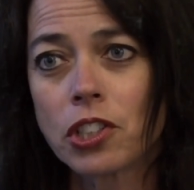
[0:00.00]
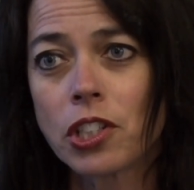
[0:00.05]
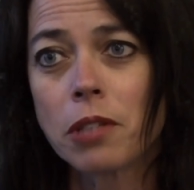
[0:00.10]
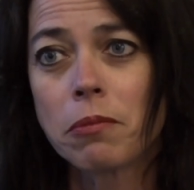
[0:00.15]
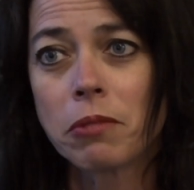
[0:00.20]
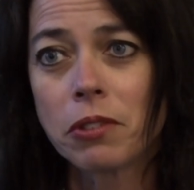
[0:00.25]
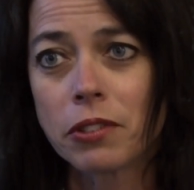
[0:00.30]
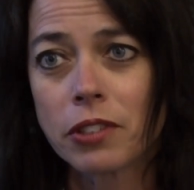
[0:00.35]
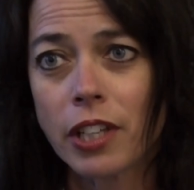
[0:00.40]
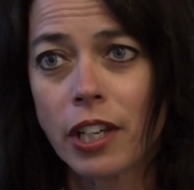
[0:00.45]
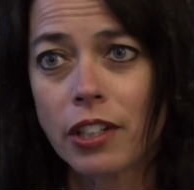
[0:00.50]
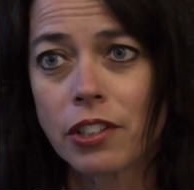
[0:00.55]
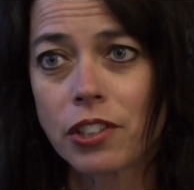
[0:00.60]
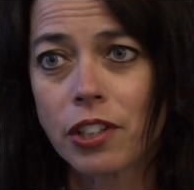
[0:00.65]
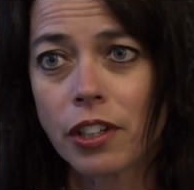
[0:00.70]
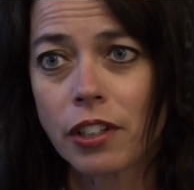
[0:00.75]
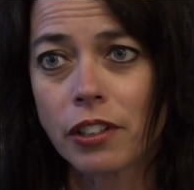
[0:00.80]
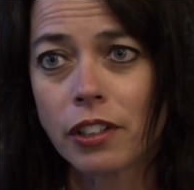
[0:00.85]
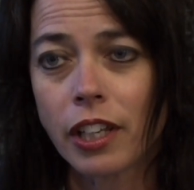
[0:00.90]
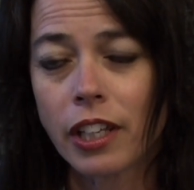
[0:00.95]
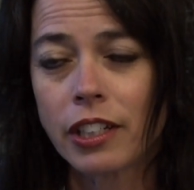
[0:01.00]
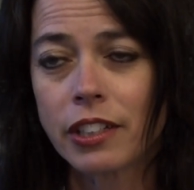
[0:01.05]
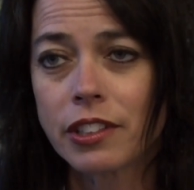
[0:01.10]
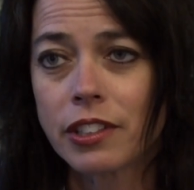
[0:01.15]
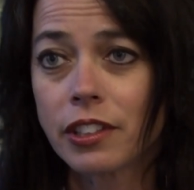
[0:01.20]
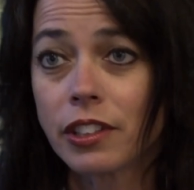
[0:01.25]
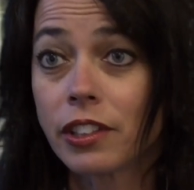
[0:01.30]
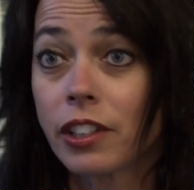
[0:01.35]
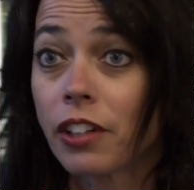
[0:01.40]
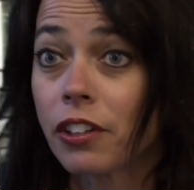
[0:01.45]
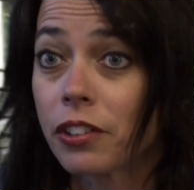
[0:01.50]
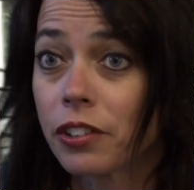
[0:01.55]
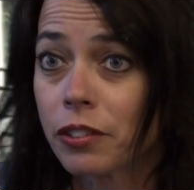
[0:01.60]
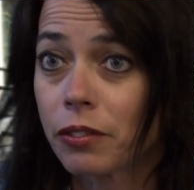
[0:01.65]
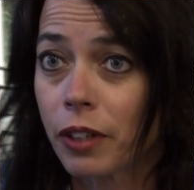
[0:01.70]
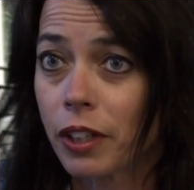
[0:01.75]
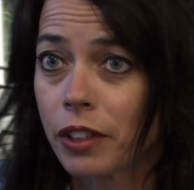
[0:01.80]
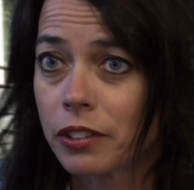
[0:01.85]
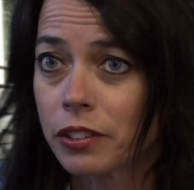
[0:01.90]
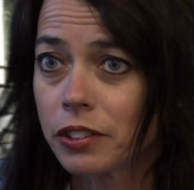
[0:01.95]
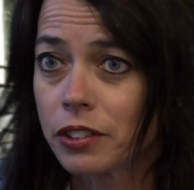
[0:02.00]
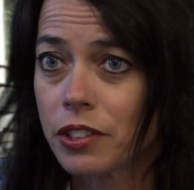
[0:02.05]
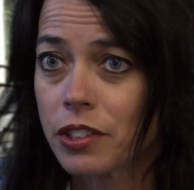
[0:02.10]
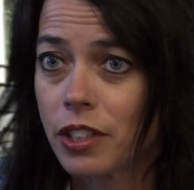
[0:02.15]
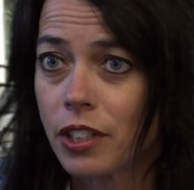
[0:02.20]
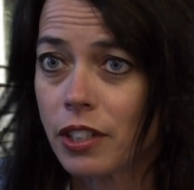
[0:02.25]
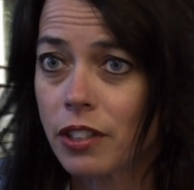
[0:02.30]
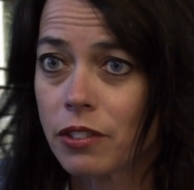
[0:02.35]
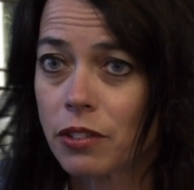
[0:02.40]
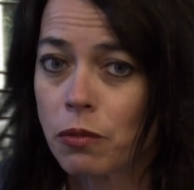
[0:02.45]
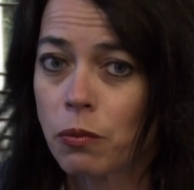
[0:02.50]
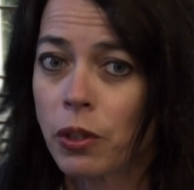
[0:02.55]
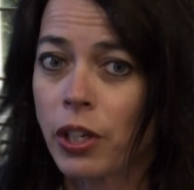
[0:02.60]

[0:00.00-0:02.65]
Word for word: gene mutation and it's an inherited retinal disease.